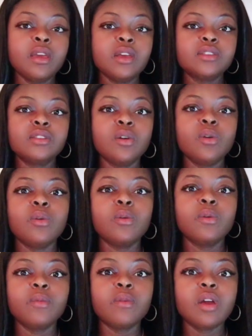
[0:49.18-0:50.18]

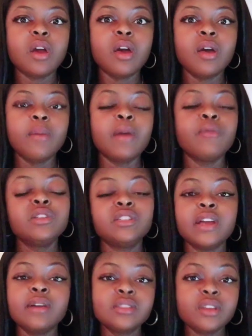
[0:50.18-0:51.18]
So I reached
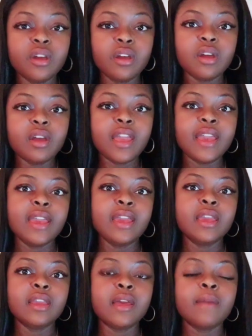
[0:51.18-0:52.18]
out to her
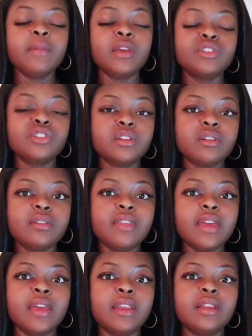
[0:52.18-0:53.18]
and I made sure
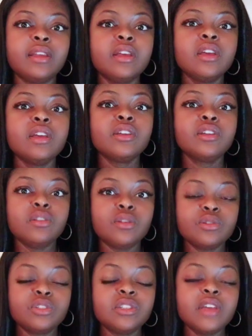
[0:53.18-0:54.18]
that,
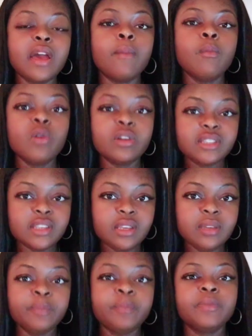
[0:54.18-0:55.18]
she got more
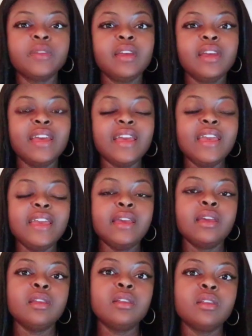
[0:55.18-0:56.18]
tea.
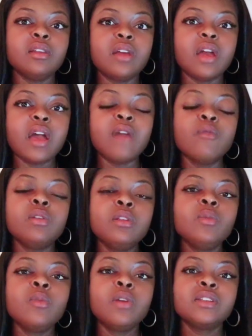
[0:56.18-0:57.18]
And I really
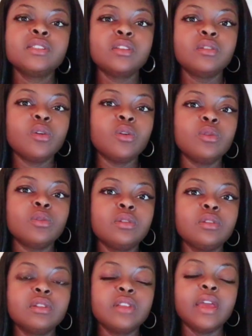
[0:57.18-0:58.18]
wanted to know,
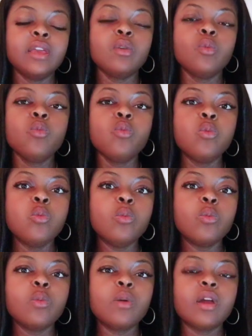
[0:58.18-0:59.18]
like,
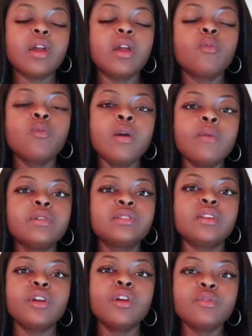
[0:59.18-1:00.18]
what
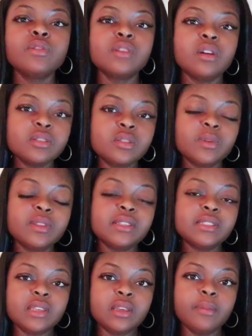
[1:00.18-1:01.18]
was her results with the
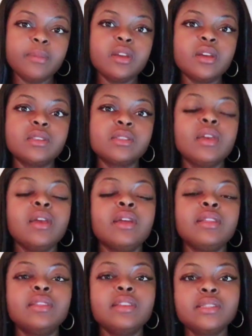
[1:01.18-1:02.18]
tea, because
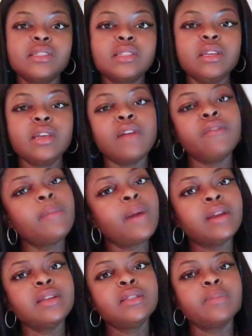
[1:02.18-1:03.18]
this tea,
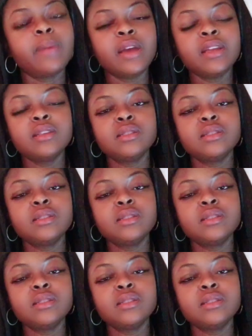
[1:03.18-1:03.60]
everybody's body is